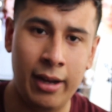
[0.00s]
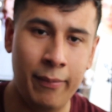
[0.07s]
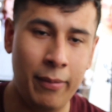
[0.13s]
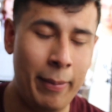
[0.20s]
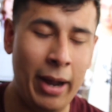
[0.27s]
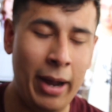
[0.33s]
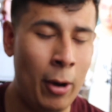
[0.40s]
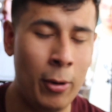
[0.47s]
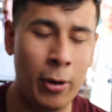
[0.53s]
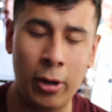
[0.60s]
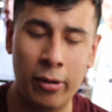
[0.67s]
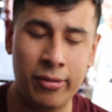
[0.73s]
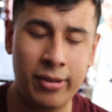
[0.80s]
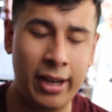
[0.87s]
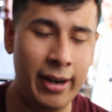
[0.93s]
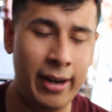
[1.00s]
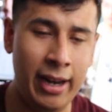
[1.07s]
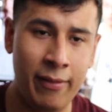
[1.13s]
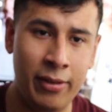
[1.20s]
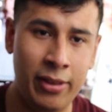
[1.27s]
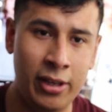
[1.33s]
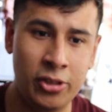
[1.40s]
the power goes out,
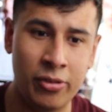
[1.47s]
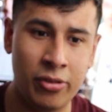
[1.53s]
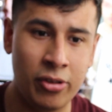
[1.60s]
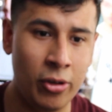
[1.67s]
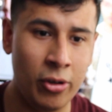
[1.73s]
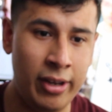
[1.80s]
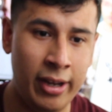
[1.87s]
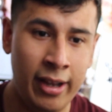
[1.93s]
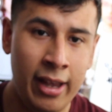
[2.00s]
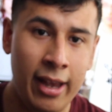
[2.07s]
everything just goes down,